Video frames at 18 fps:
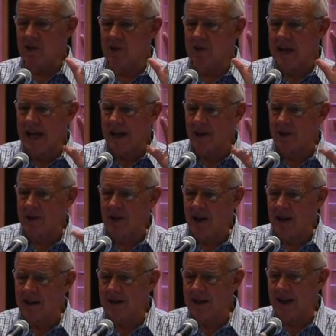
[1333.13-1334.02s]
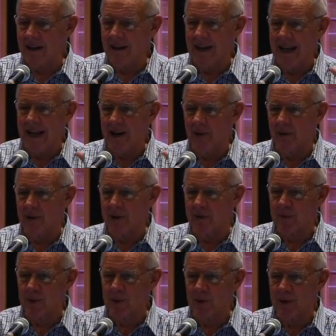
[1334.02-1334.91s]
sanitize our
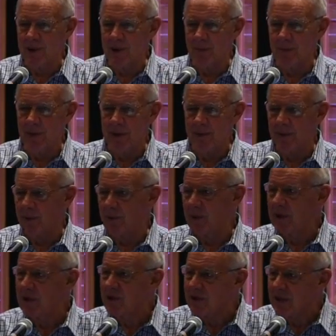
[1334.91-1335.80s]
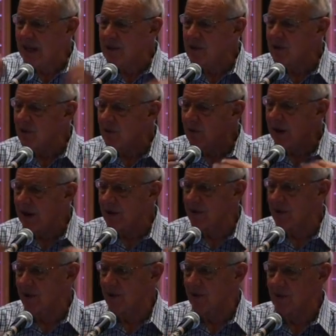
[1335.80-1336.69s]
language between the people. We censor
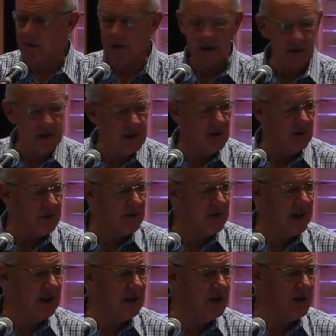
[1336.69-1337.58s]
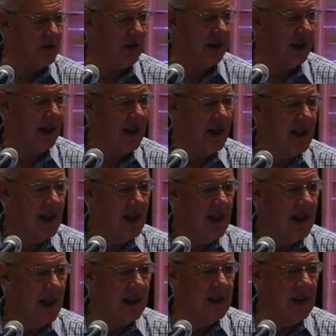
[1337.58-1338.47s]
ourselves. We're self censoring.
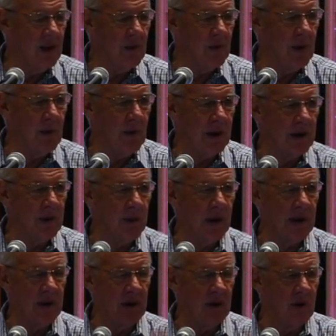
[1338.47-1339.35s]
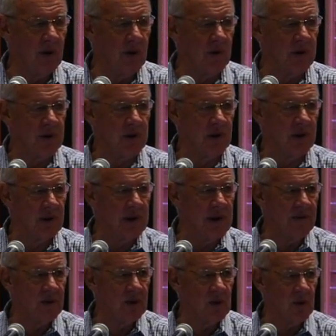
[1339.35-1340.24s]
And then we wonder why the non Christians
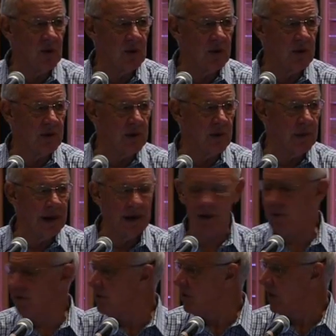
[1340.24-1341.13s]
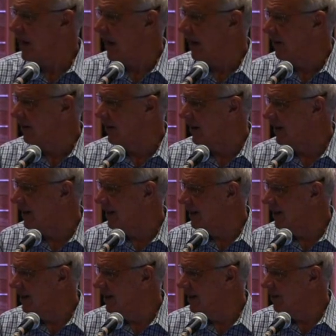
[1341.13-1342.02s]
never talk to us about Christianity
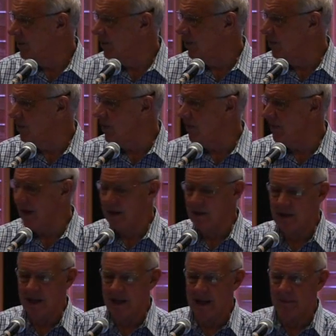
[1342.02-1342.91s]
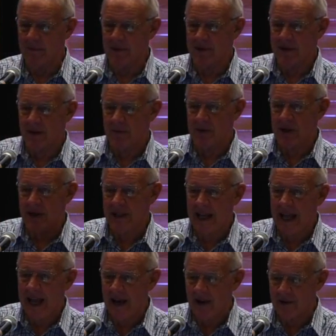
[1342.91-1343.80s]
when we've actually kept the
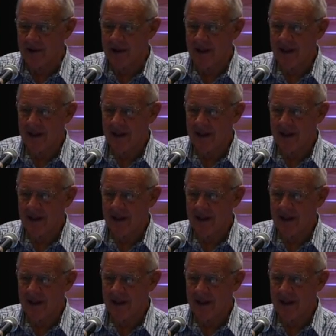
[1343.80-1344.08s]
subject out.